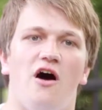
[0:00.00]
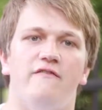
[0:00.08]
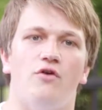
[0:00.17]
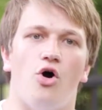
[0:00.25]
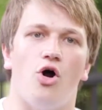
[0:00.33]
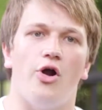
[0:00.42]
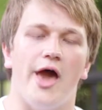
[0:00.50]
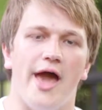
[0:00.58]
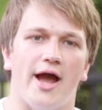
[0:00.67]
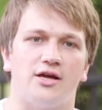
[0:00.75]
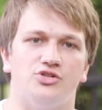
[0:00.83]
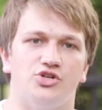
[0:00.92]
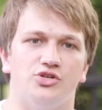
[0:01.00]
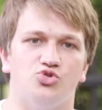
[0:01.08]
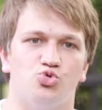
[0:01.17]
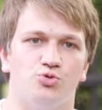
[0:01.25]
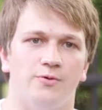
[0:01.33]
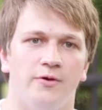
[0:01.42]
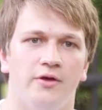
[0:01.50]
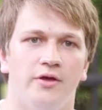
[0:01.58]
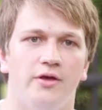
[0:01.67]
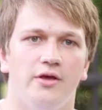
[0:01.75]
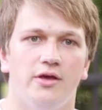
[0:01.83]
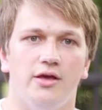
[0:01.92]
of our actions.
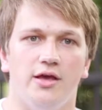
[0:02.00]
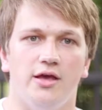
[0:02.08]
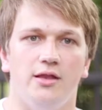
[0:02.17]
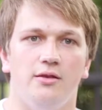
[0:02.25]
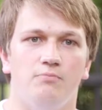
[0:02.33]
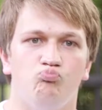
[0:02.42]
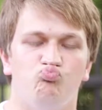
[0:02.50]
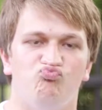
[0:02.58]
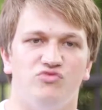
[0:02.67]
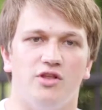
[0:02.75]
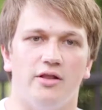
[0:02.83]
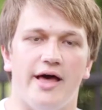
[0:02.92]
In the